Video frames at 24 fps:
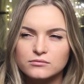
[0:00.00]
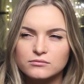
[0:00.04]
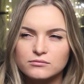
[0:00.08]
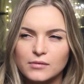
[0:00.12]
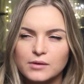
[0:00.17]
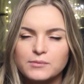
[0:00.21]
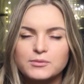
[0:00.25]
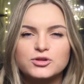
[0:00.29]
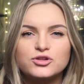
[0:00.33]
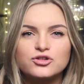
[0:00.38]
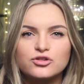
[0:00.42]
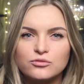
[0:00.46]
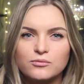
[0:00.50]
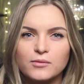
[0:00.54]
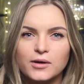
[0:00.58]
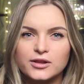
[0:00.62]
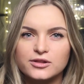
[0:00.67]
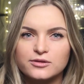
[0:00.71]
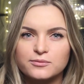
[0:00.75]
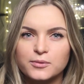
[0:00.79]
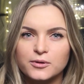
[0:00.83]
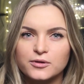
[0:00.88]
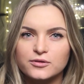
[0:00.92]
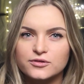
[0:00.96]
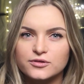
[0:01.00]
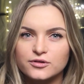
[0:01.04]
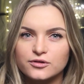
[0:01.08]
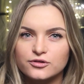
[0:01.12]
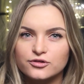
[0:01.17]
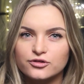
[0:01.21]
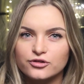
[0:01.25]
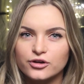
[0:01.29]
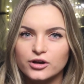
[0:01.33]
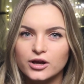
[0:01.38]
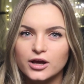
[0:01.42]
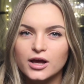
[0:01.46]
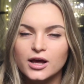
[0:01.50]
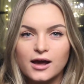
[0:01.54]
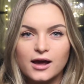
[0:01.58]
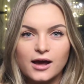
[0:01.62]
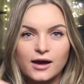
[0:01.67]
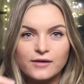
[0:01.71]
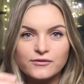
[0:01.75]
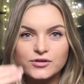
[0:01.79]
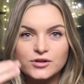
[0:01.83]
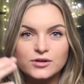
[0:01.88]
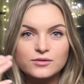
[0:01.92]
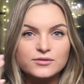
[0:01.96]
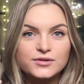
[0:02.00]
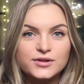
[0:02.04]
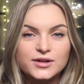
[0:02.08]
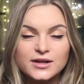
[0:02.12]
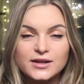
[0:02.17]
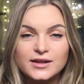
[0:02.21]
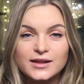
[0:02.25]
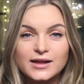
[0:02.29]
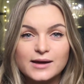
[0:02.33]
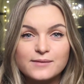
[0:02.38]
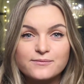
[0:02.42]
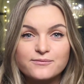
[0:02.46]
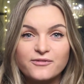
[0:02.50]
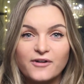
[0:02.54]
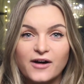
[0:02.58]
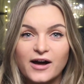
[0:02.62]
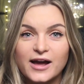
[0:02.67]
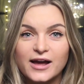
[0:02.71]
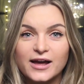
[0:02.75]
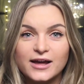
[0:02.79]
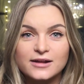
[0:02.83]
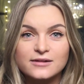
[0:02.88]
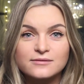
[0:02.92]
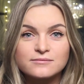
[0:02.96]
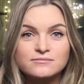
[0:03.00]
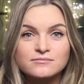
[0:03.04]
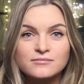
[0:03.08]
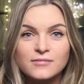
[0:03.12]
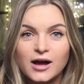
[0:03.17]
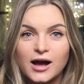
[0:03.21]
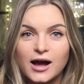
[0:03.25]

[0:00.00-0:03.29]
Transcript: maybe 2 months post-surgery. Everything was healing up fine.